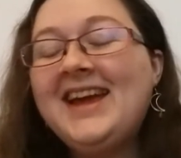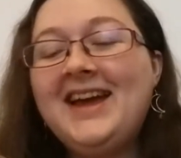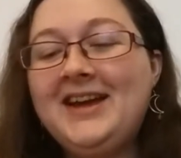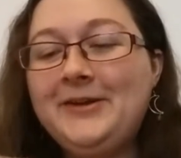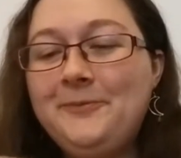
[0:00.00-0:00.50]

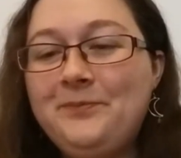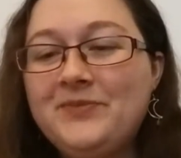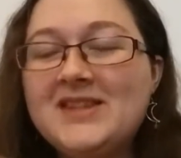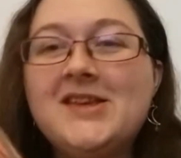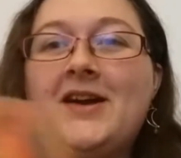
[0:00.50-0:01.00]

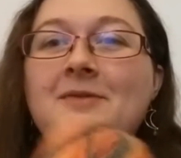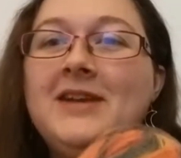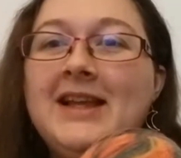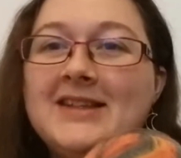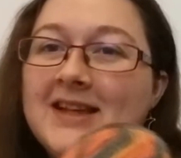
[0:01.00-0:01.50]
So I'm
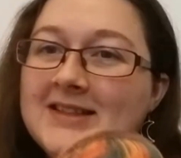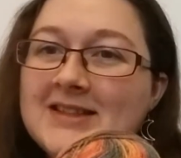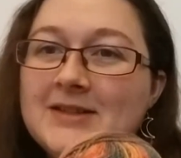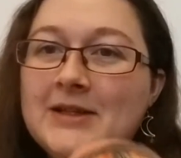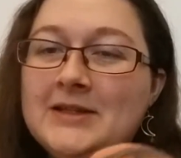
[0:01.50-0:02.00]
really
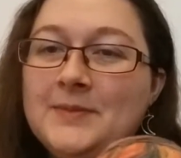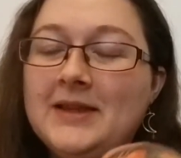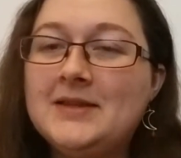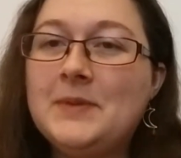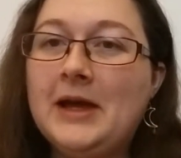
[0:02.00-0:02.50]
excited to
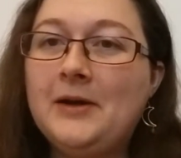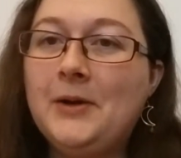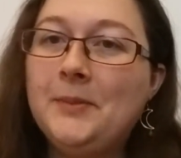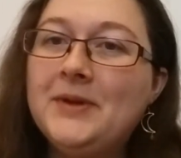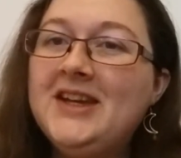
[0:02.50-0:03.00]
make this pair
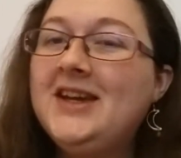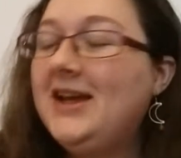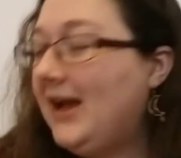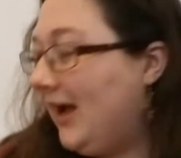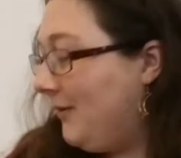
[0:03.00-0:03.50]
up.
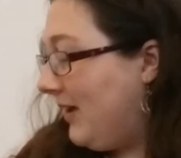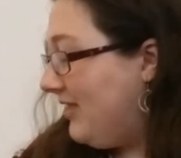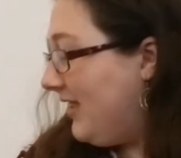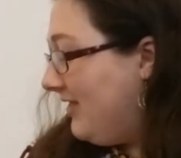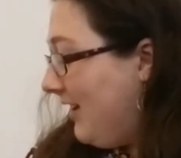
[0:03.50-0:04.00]

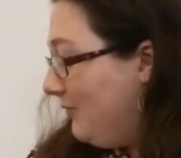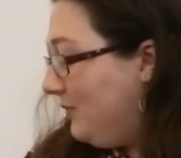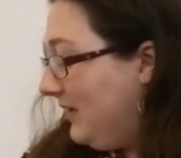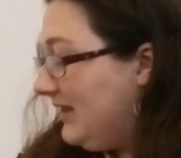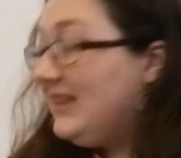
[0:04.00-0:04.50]
And then that would
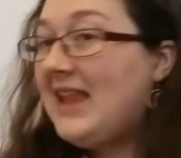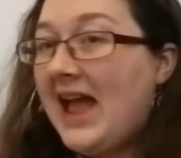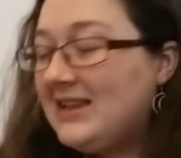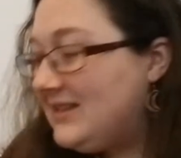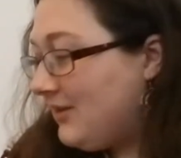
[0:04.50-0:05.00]
be the
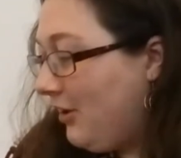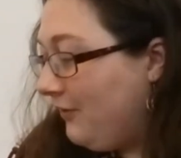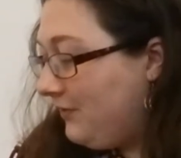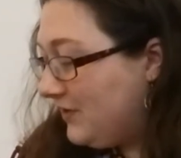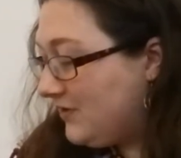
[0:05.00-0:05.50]
last
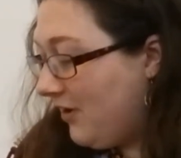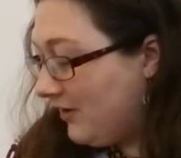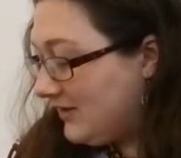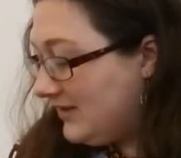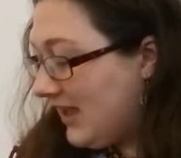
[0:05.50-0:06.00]
of the
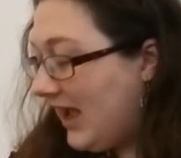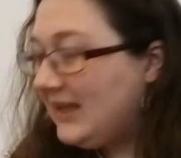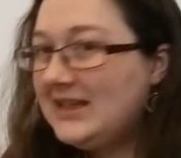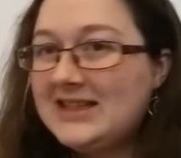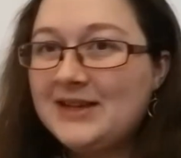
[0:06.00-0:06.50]
socks that I
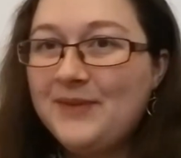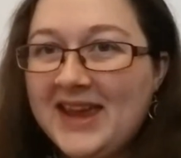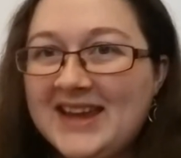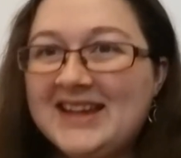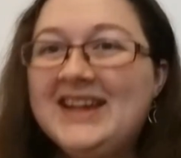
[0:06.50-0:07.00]
need to
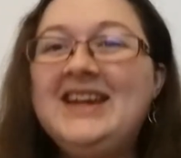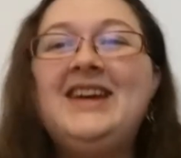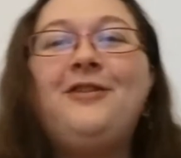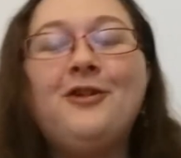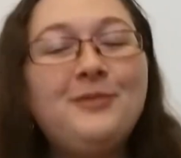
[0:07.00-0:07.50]
make
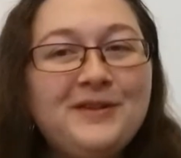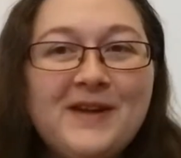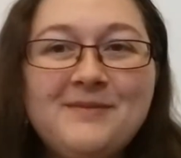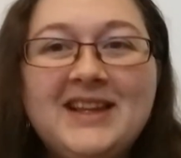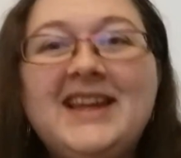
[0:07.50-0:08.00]
for my
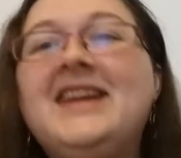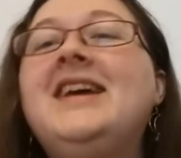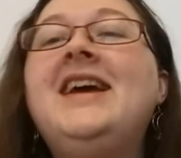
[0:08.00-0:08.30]
family.